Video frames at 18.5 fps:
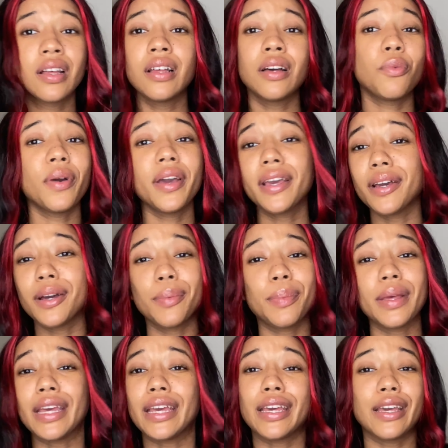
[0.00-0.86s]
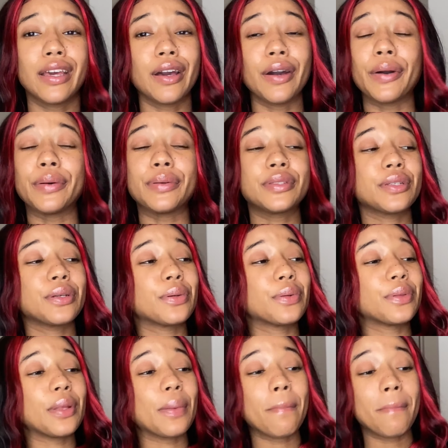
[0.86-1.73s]
Wake up and go. So
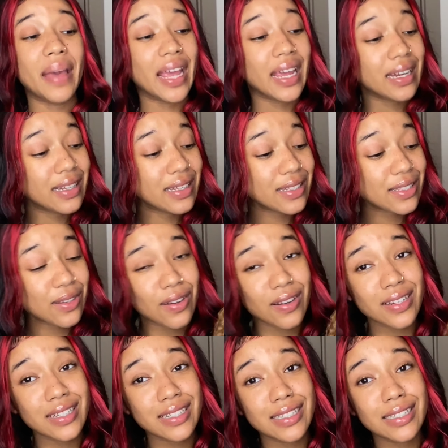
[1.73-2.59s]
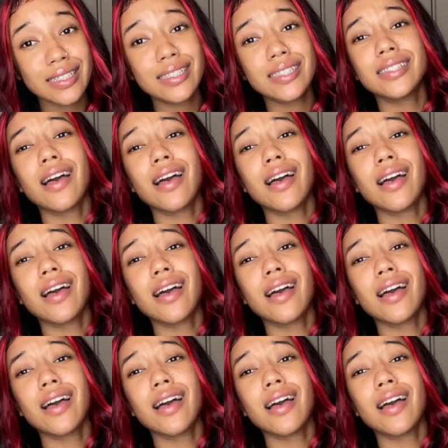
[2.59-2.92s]
the maintenance on this,